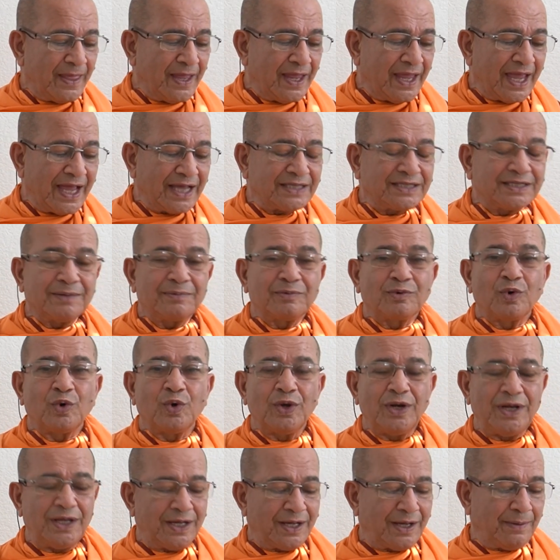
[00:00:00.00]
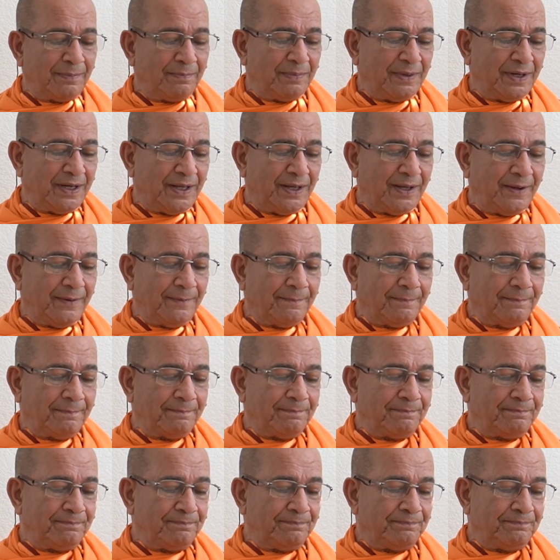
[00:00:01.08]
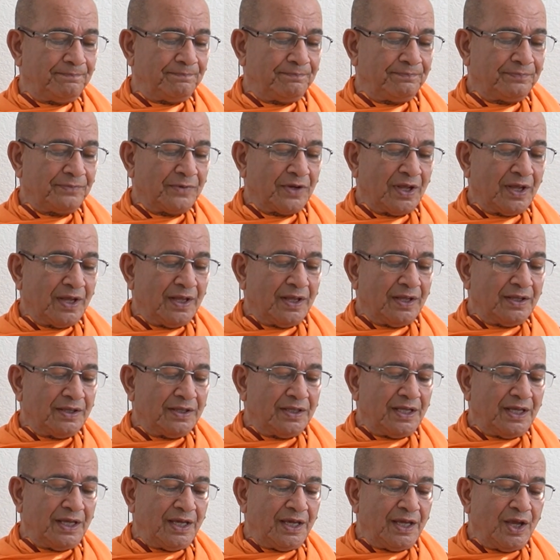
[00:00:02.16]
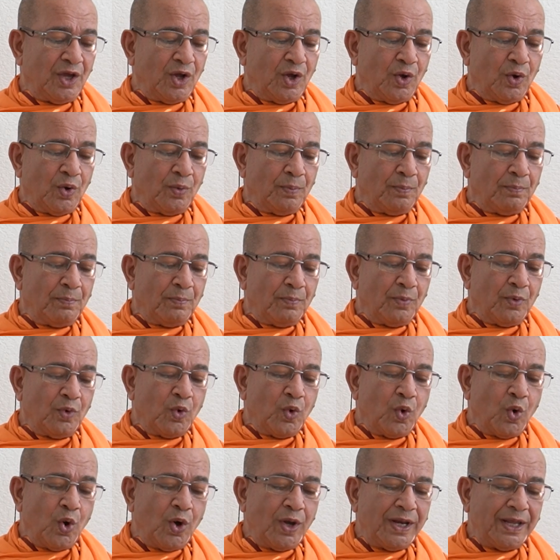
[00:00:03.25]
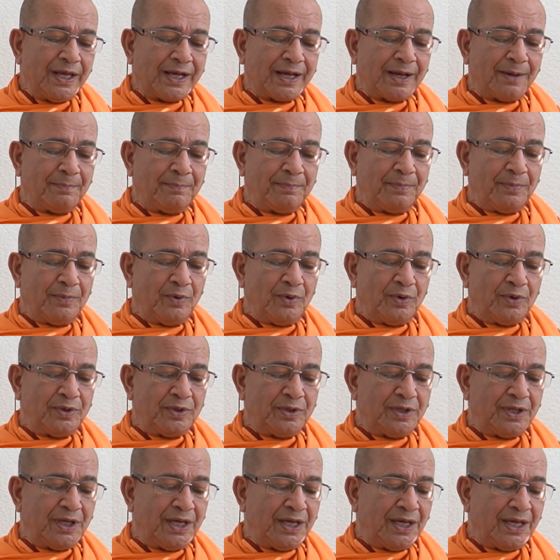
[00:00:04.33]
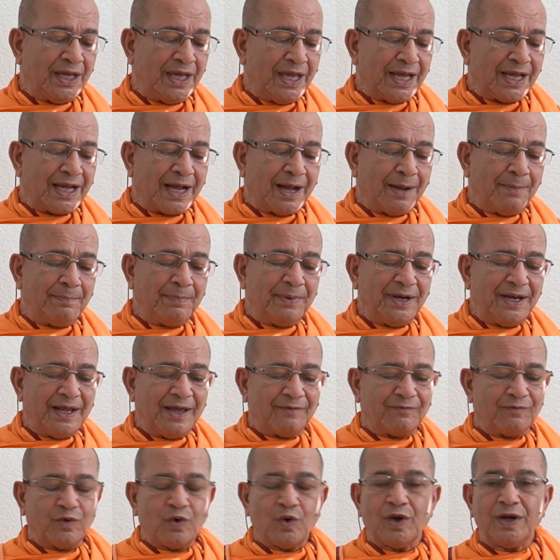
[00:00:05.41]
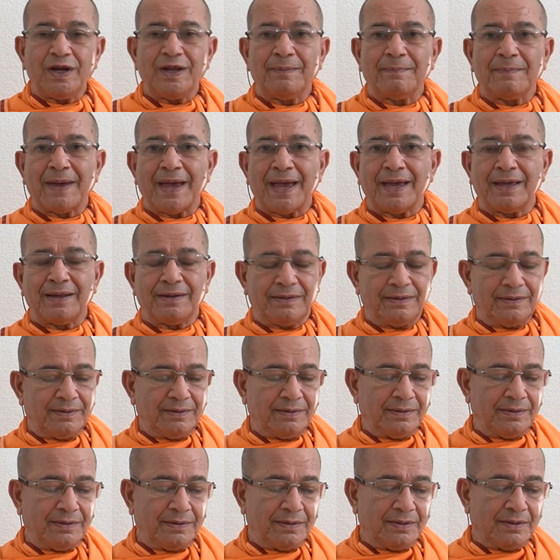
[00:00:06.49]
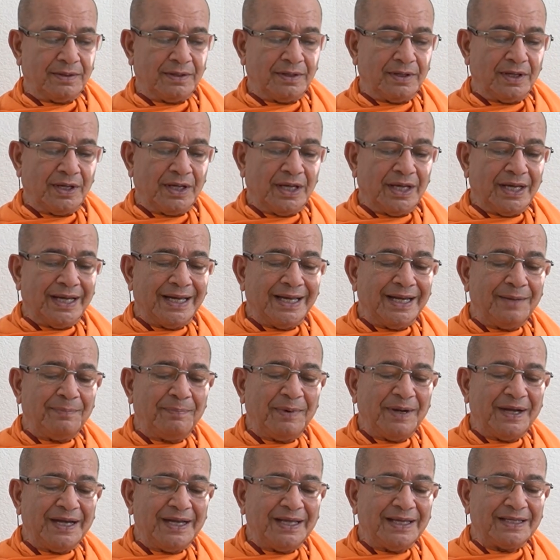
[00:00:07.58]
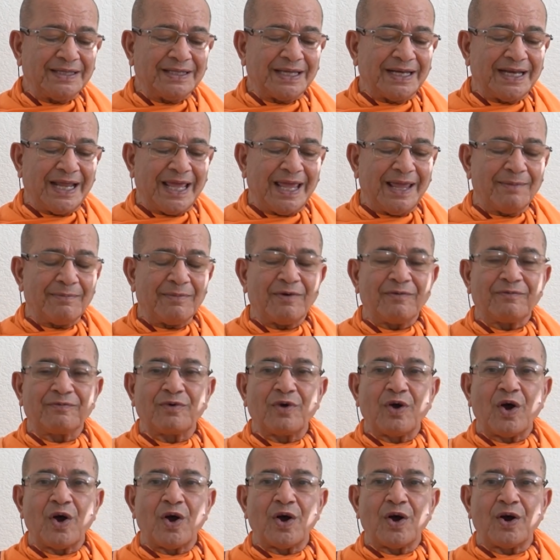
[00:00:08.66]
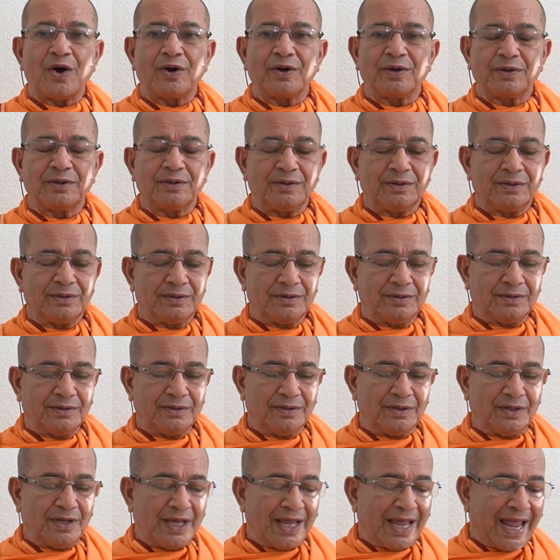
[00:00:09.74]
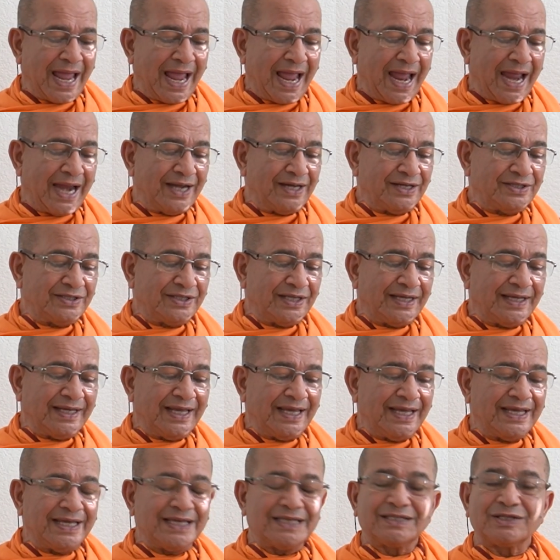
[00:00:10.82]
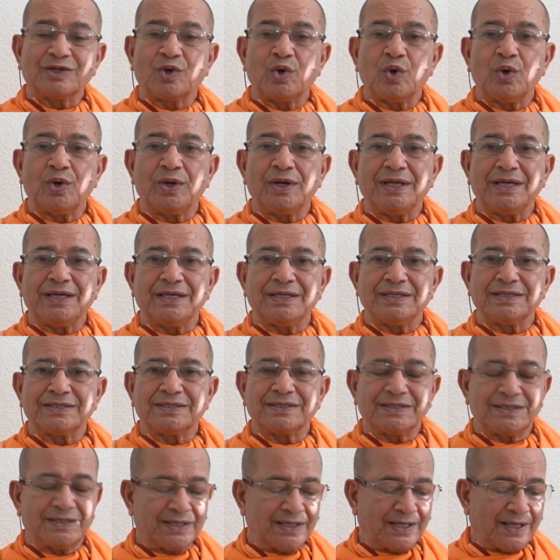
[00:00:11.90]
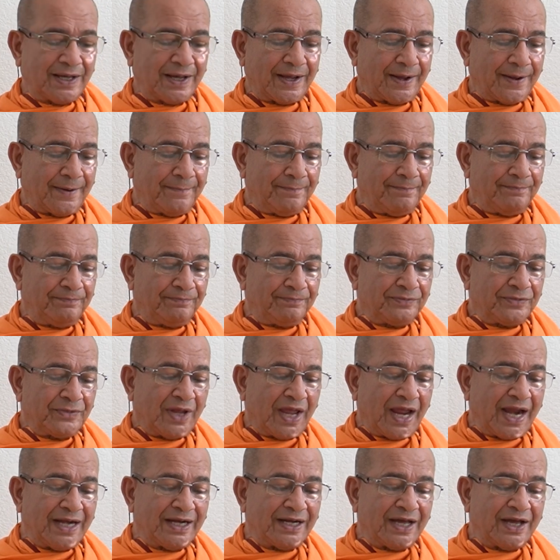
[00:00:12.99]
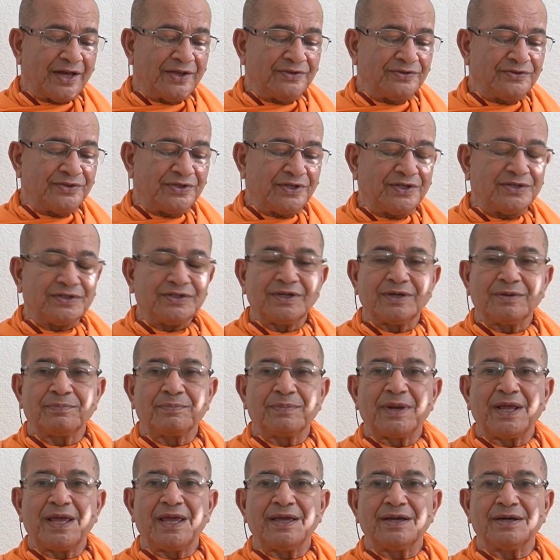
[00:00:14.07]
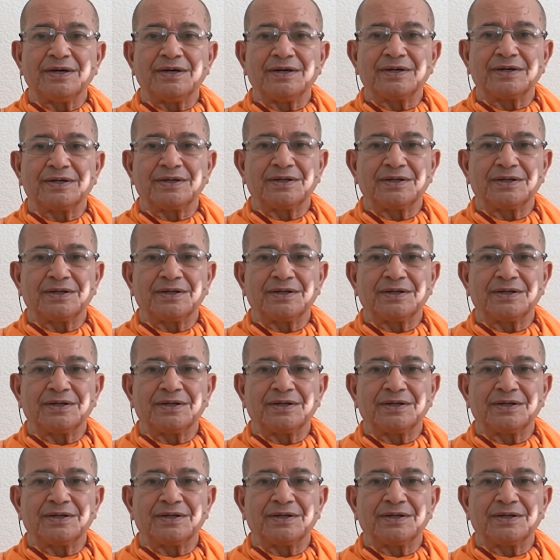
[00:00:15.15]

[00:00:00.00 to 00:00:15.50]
except holy company, the the company of holy man, repeating the name of God and singing His glories and unceasing prayer.